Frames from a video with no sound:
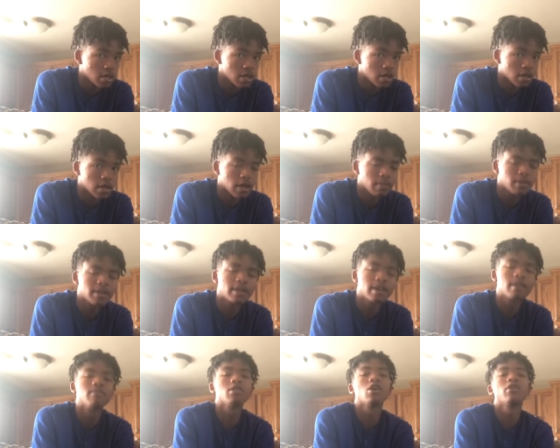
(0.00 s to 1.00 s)
Yeah, comment
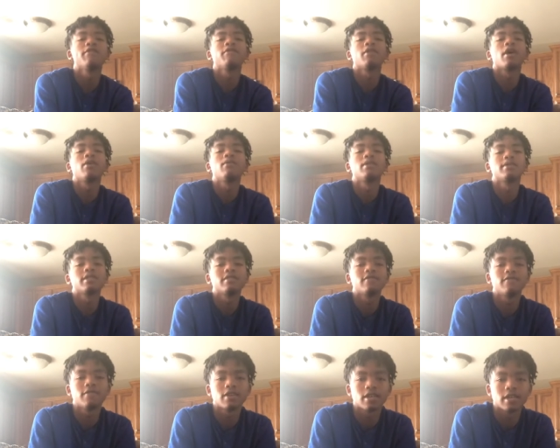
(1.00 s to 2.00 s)
down below if y'all want to see
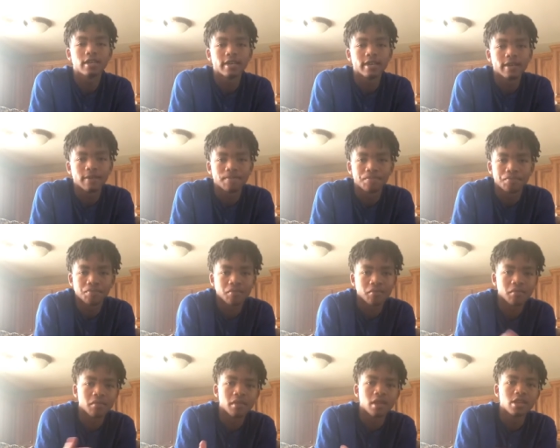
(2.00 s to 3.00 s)
fucking
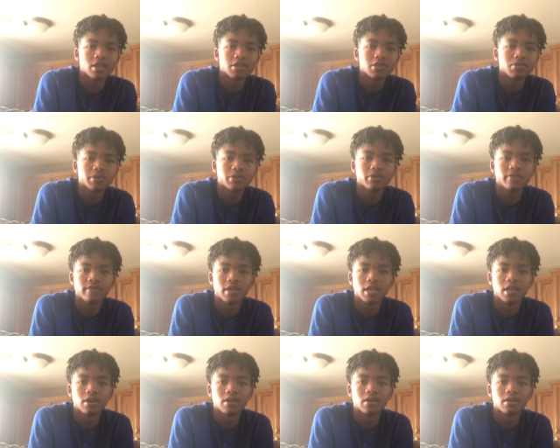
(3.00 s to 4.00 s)
YouTube
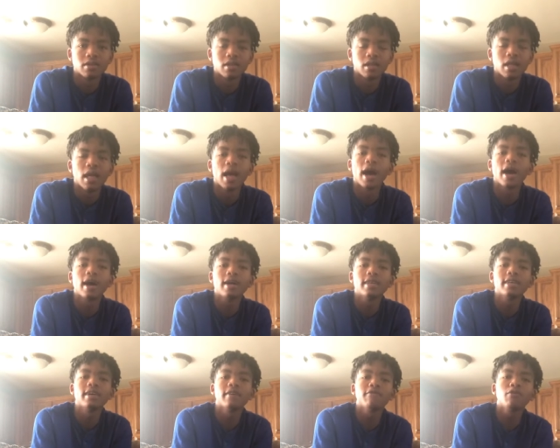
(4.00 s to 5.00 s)
video. Uh,
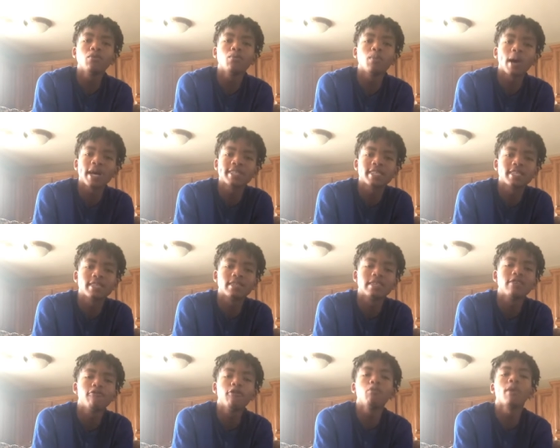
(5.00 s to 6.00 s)
yeah, if you watch this,
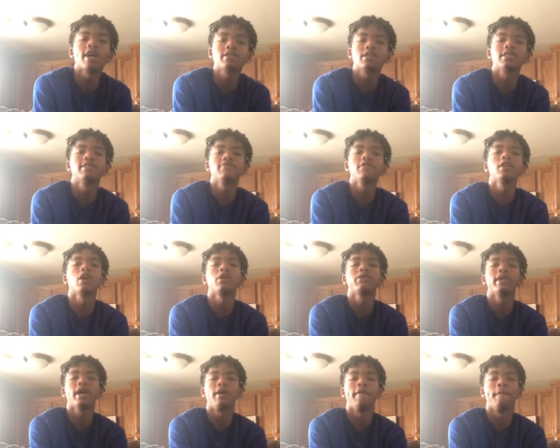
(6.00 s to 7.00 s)
if you watching this video
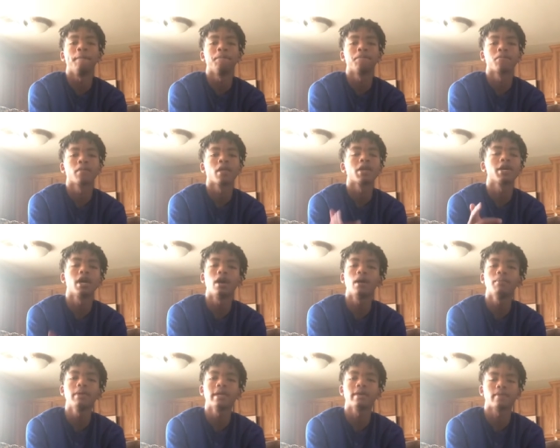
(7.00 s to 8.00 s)
now,
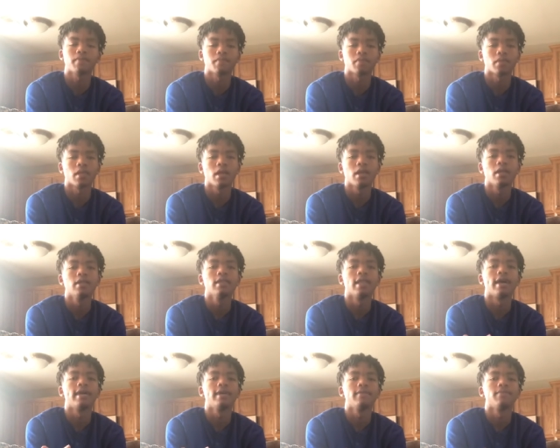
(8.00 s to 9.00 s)
comment
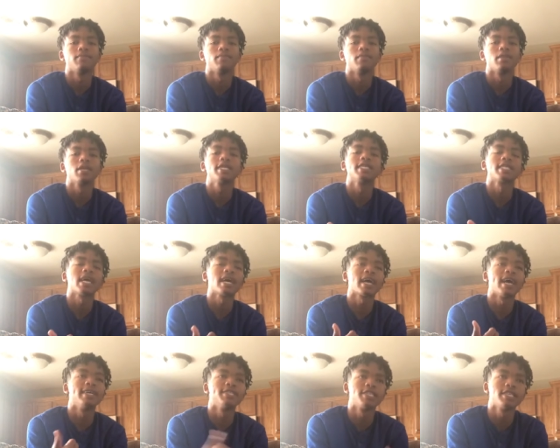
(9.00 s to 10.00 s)
like Cause I
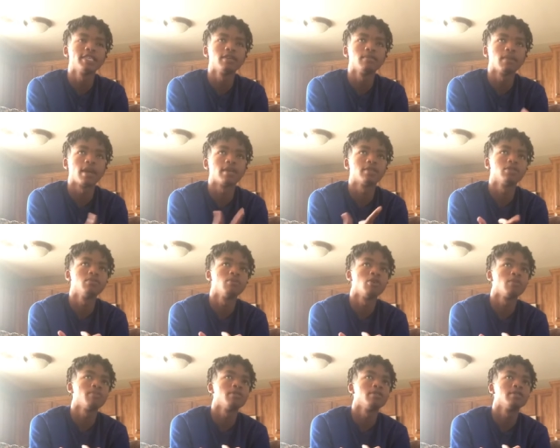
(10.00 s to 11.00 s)
got gym like two
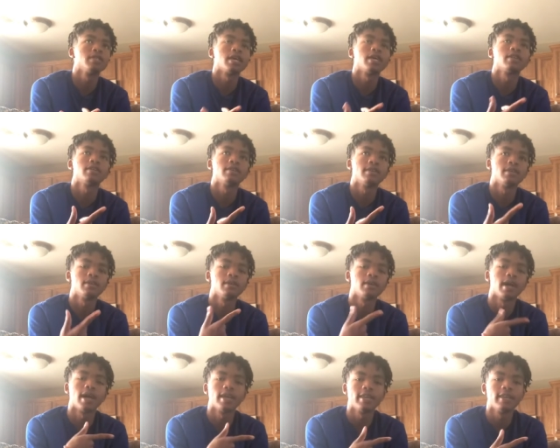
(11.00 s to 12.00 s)
more periods after
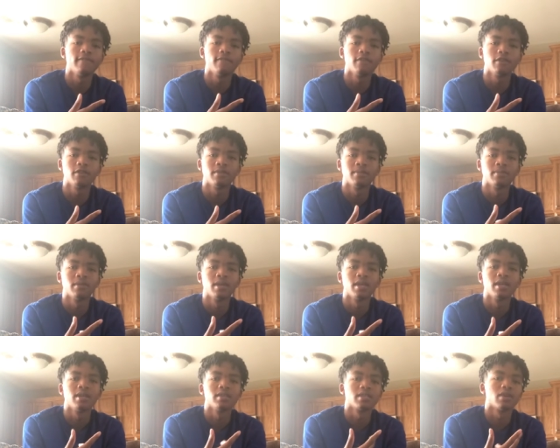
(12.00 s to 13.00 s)
I leave here.
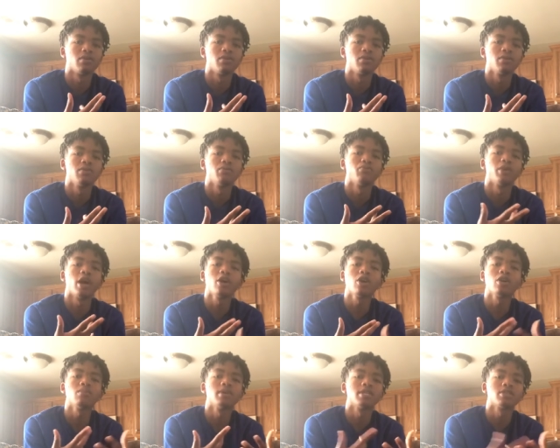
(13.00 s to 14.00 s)
So when I
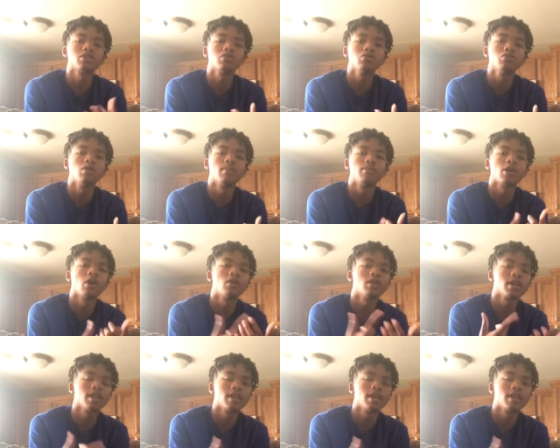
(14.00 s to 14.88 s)
go back to school, I'm gonna go to